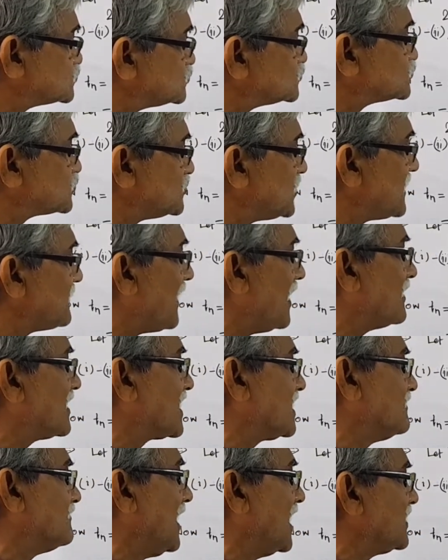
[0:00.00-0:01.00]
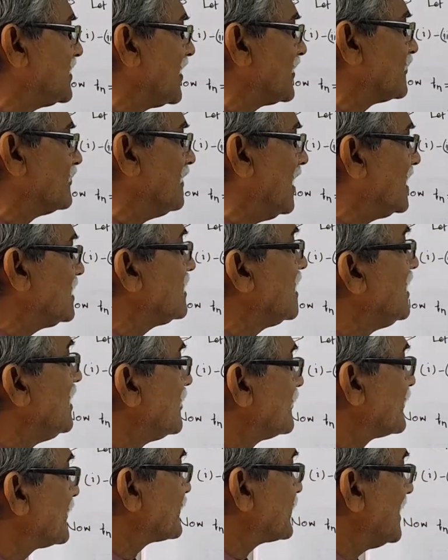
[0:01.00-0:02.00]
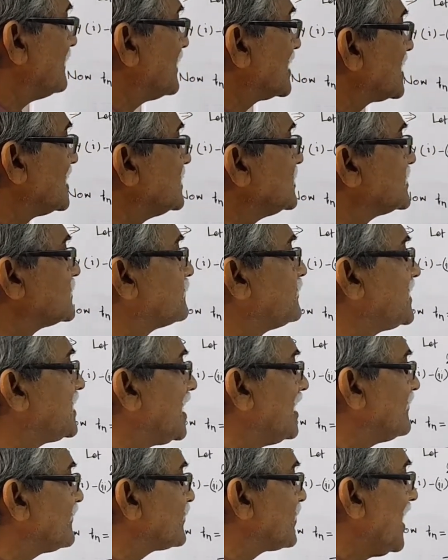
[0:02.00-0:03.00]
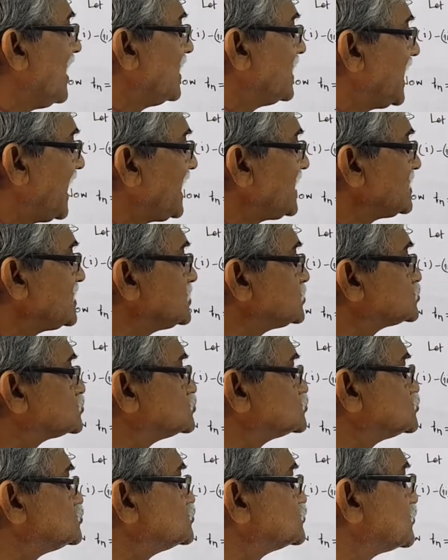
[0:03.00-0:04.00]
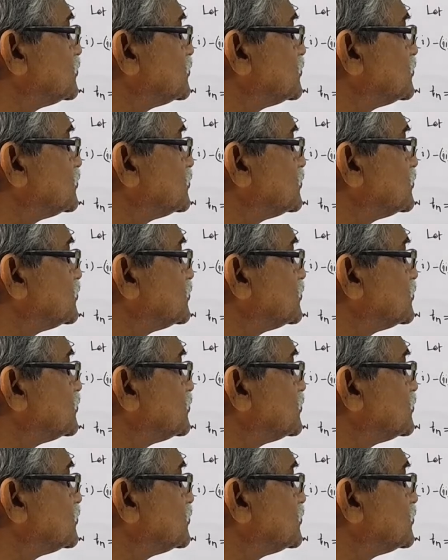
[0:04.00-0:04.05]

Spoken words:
2 to the power n minus 1. So summarily it becomes n into 2